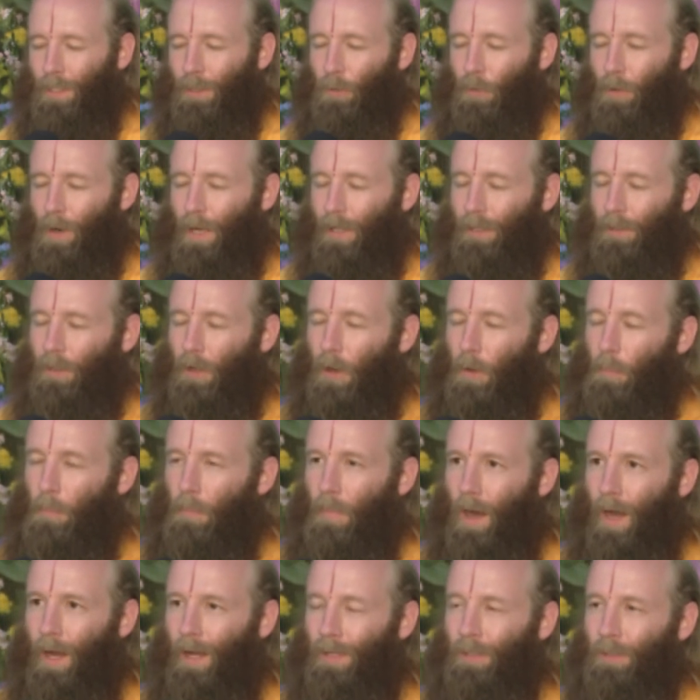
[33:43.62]
direct our
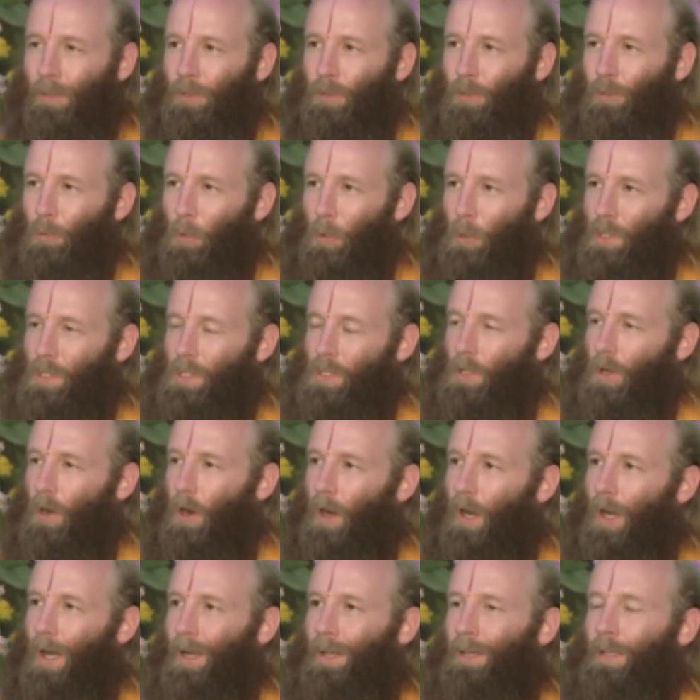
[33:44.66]
mind towards
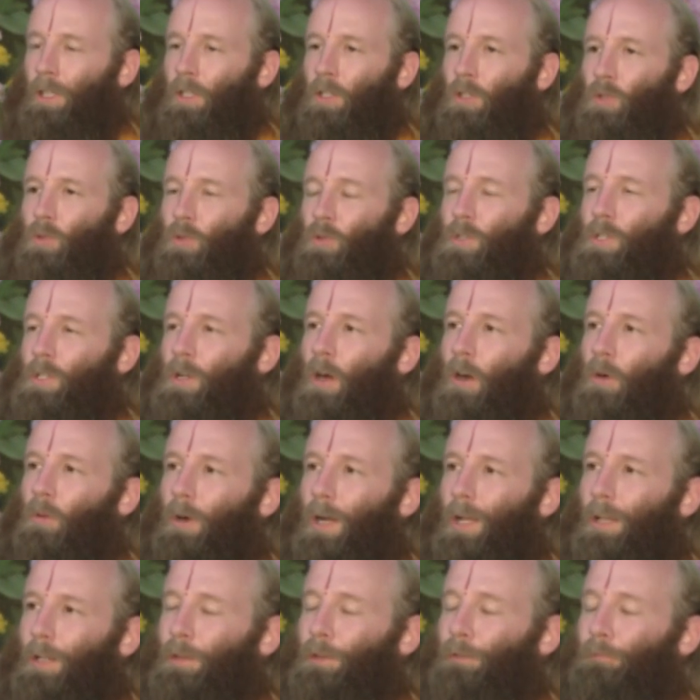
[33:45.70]
God and use our
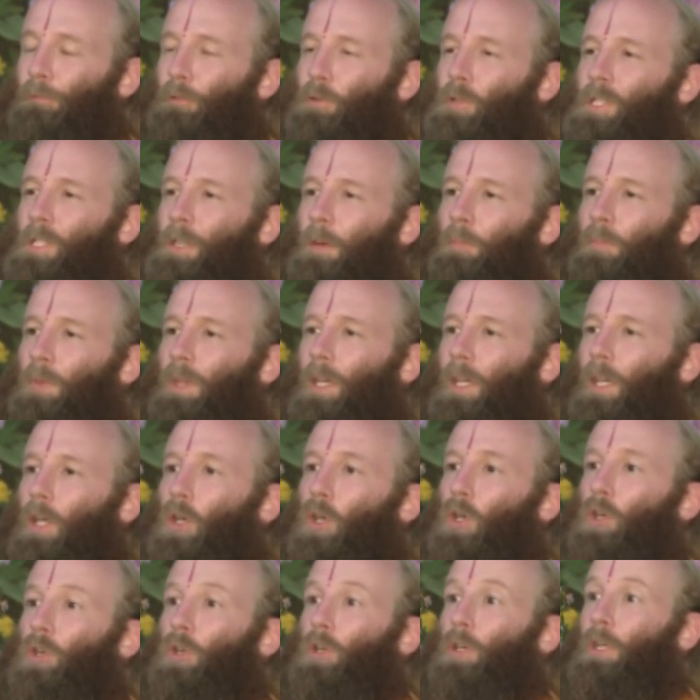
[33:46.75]
wealth for
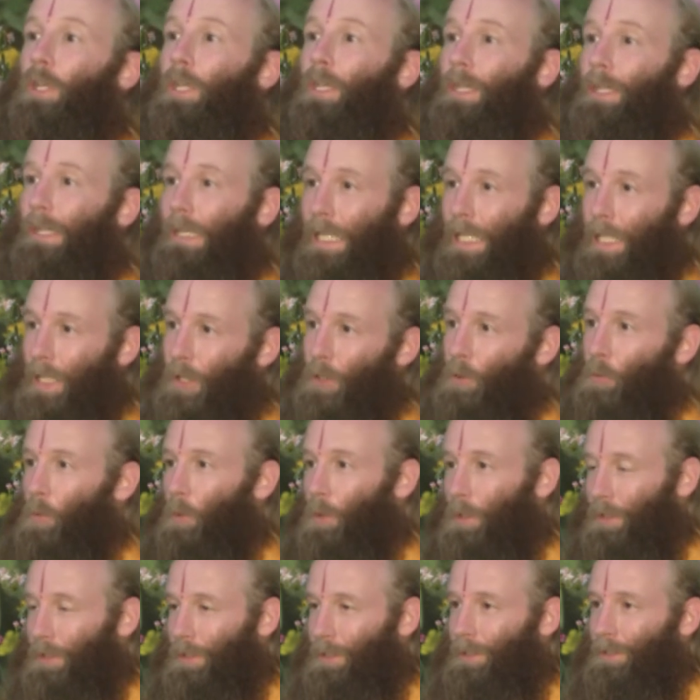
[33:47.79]
something good in the
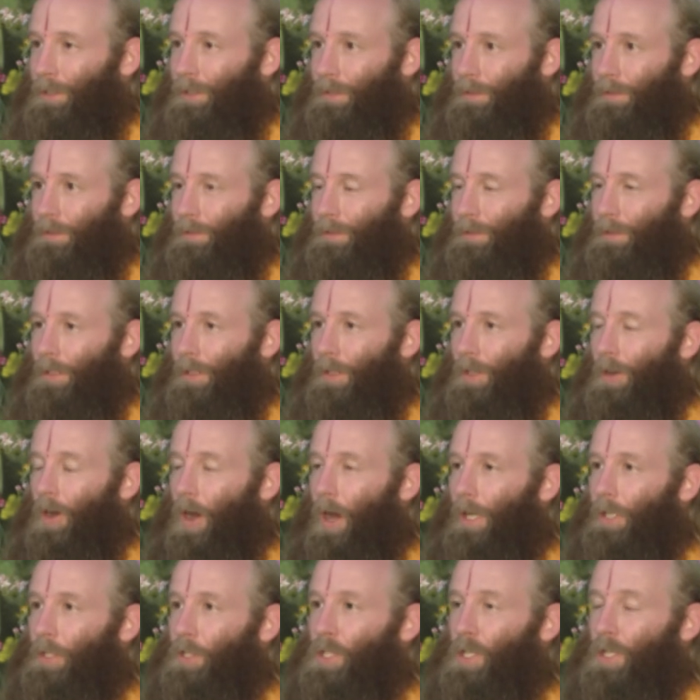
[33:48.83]
world,
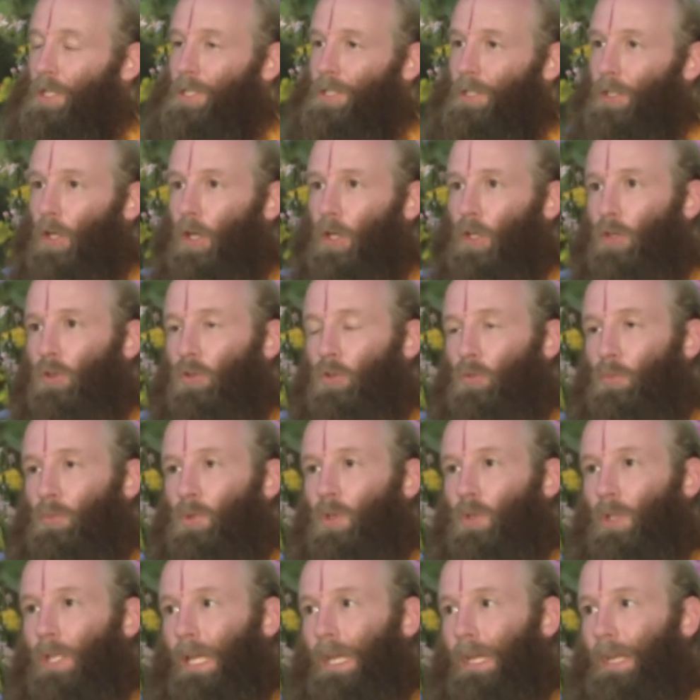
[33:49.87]
not just
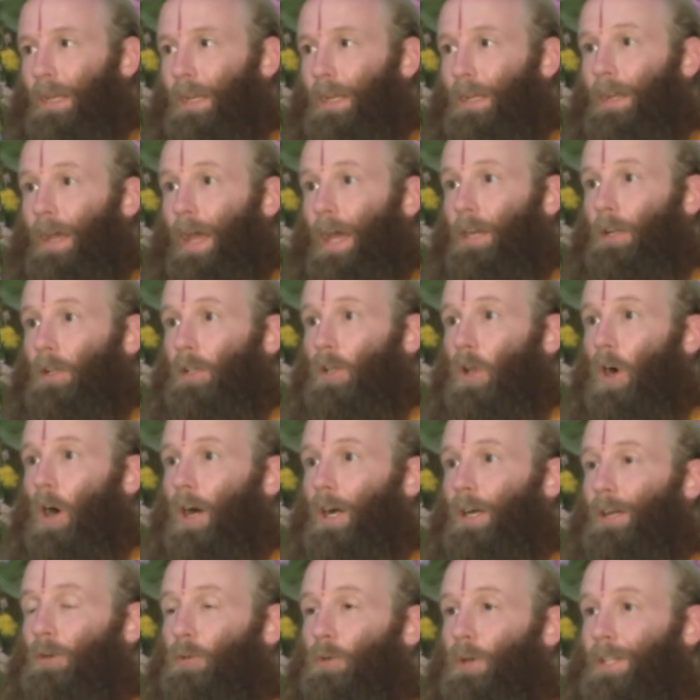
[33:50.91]
accumulate it and
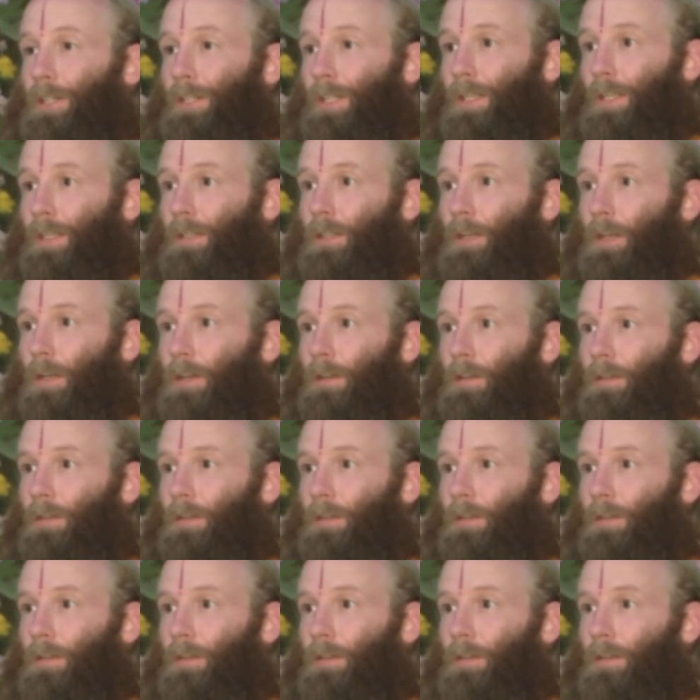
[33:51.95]
along with it